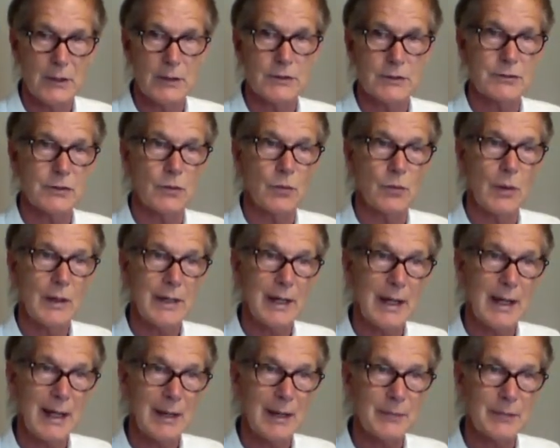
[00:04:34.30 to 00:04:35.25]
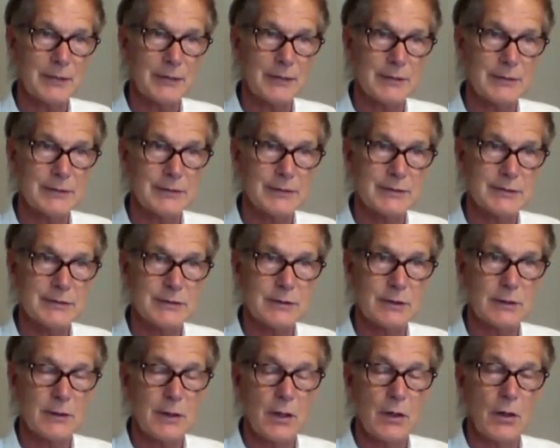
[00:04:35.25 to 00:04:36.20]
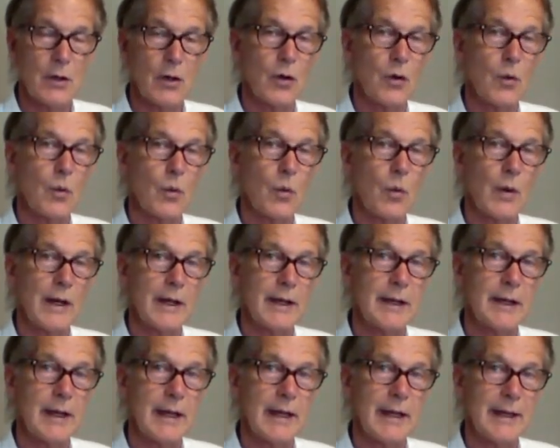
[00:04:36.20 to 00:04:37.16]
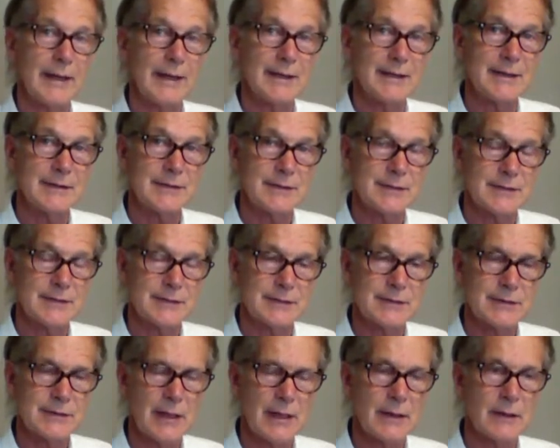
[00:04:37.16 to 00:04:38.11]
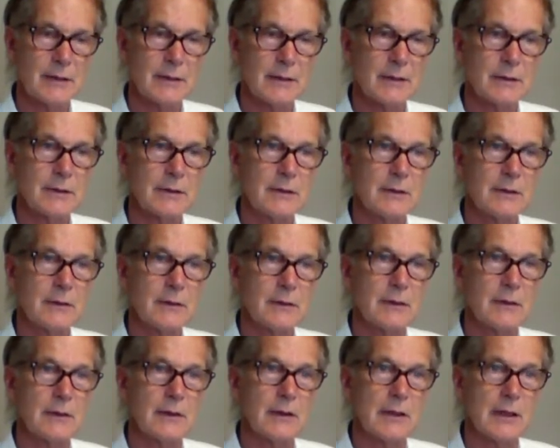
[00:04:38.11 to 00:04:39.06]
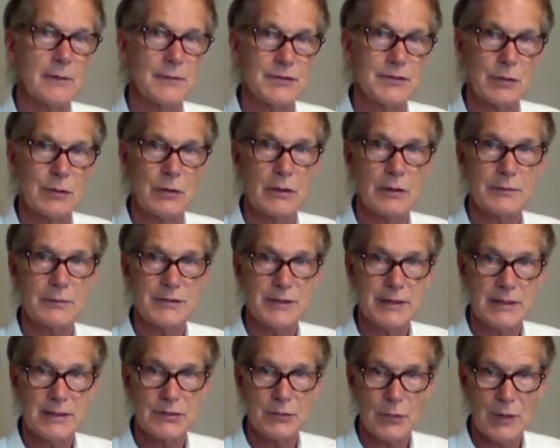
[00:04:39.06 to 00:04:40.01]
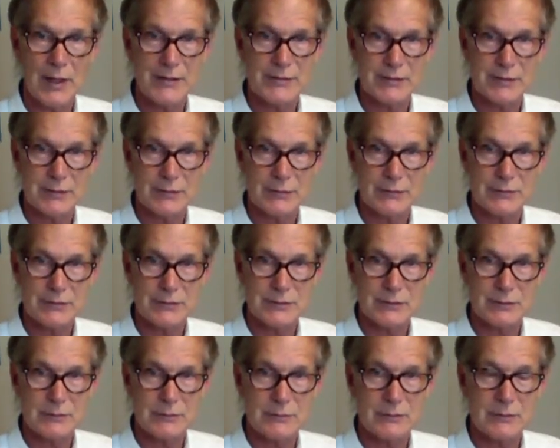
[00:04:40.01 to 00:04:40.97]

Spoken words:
So what happens when a cell absorbs these residues?